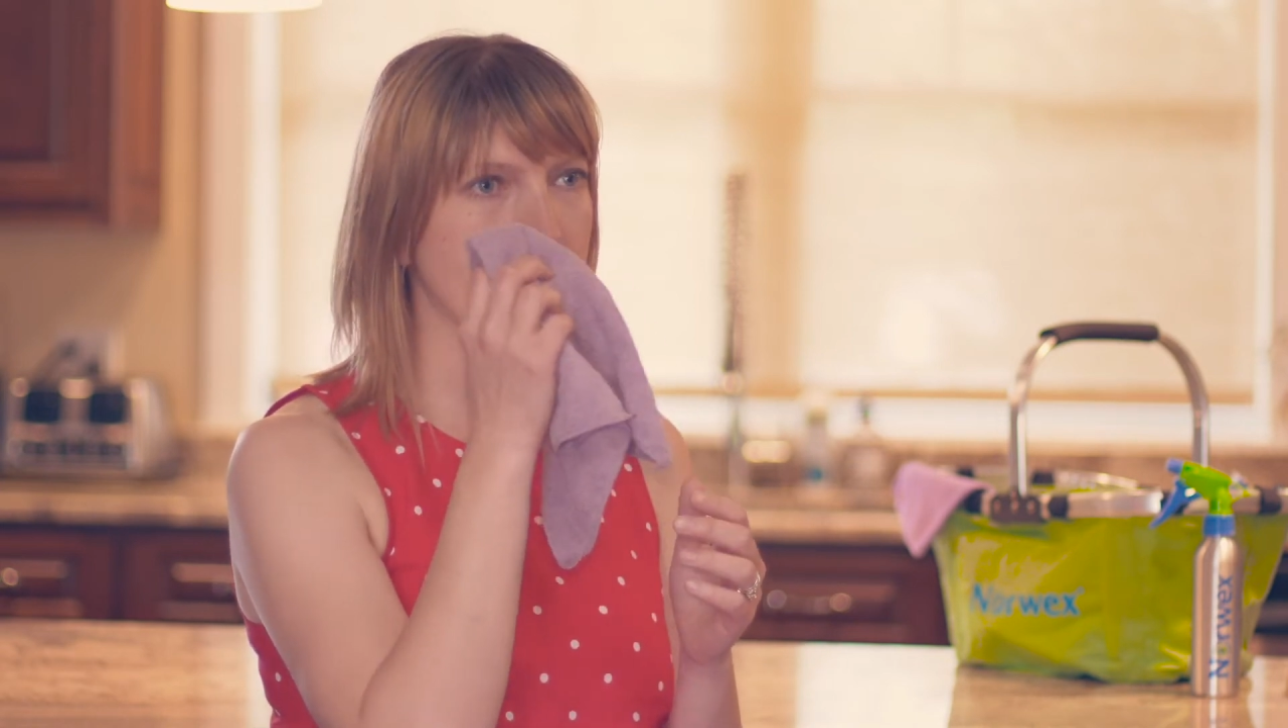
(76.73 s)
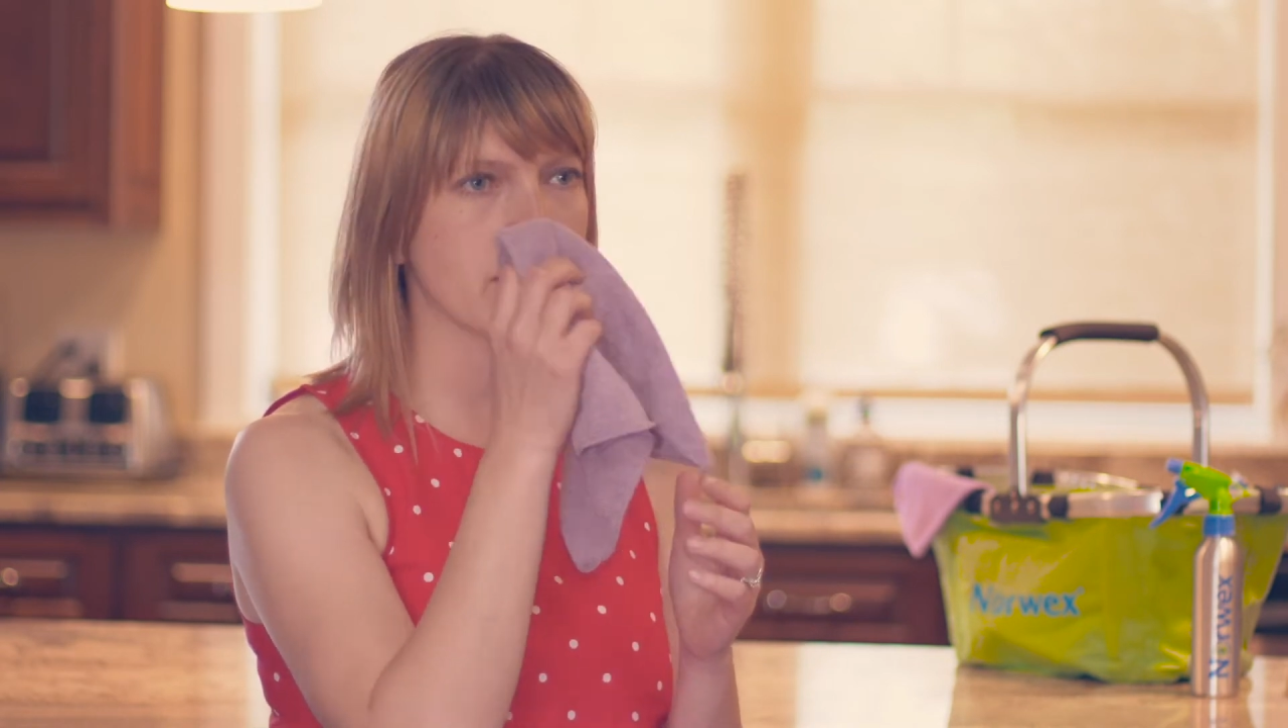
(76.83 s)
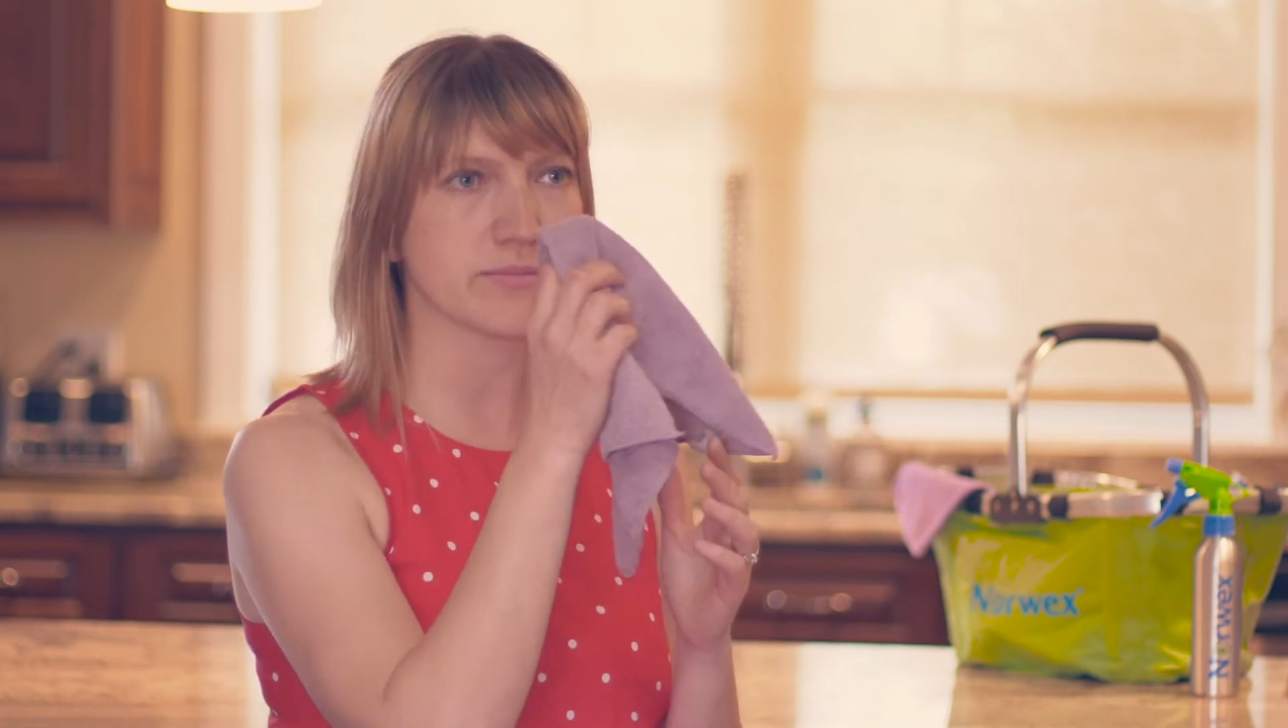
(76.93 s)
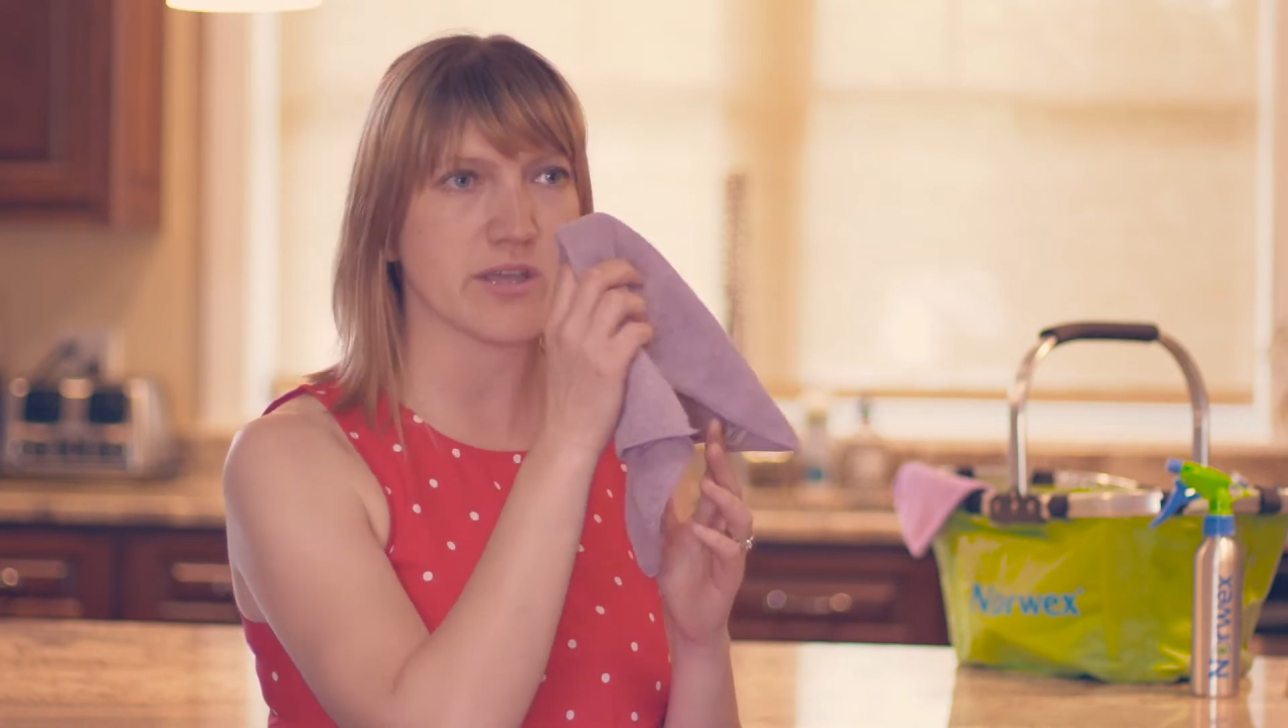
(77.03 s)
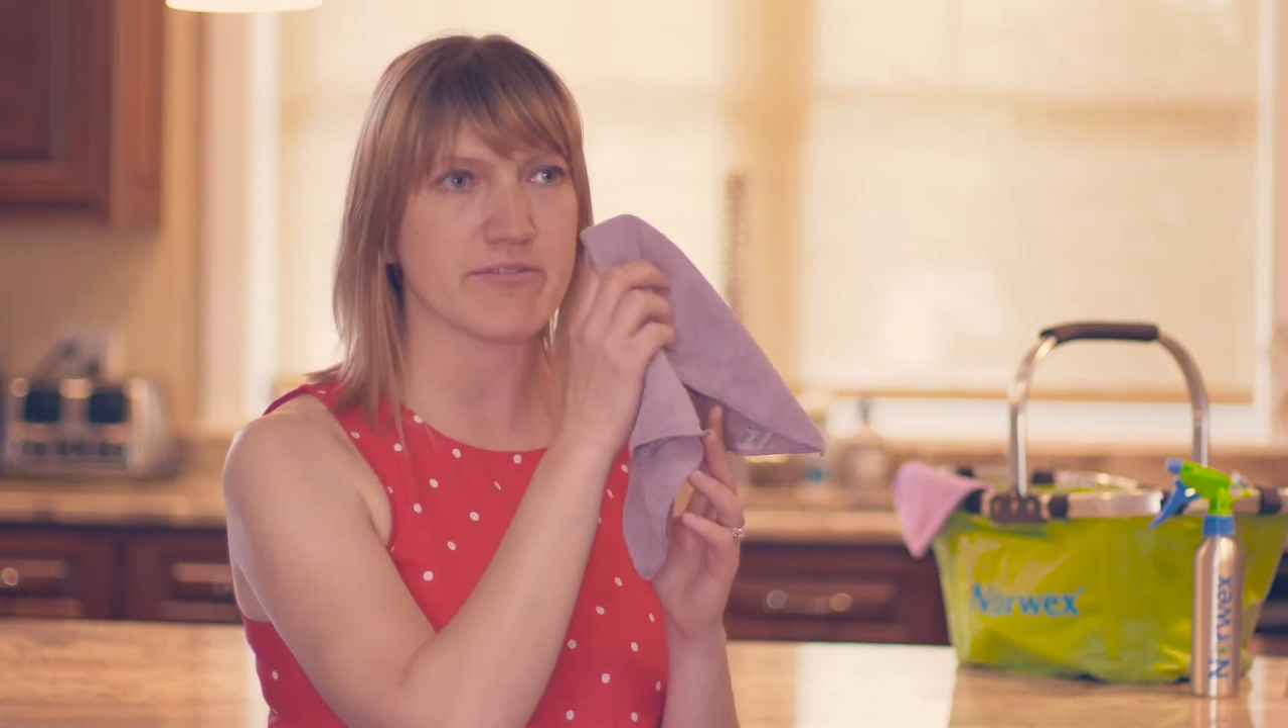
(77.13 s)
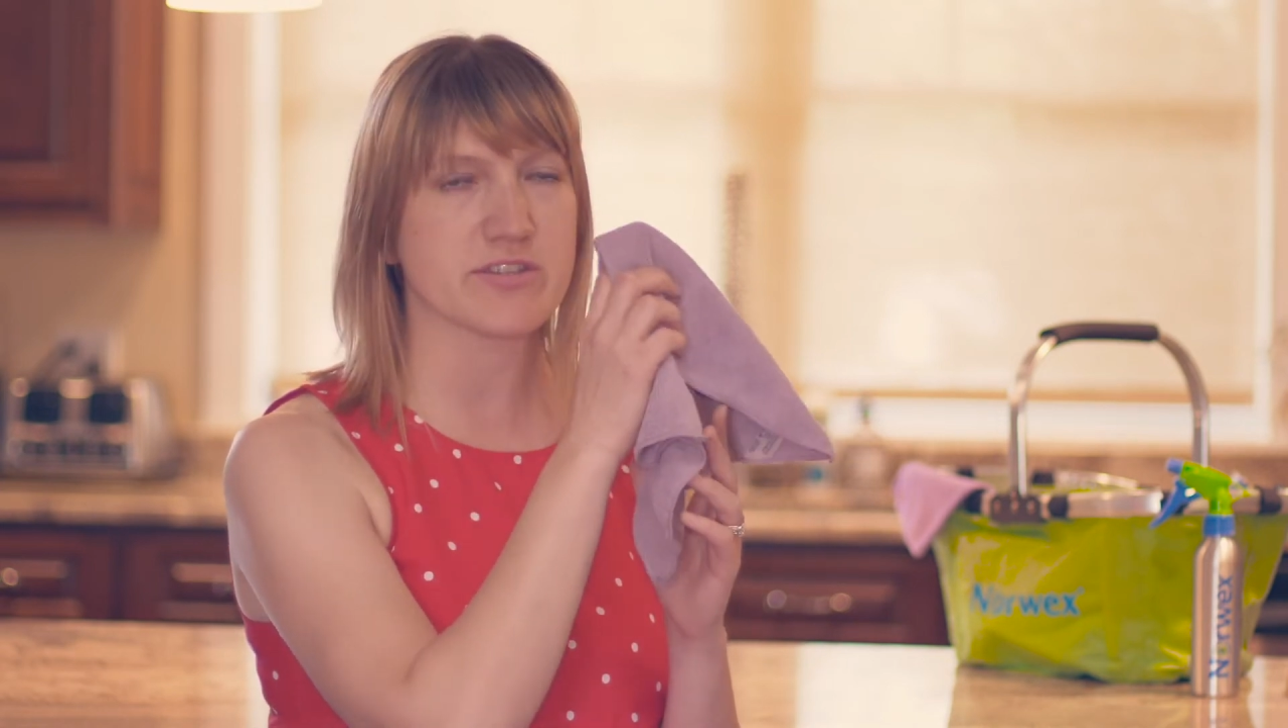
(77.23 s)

it comes off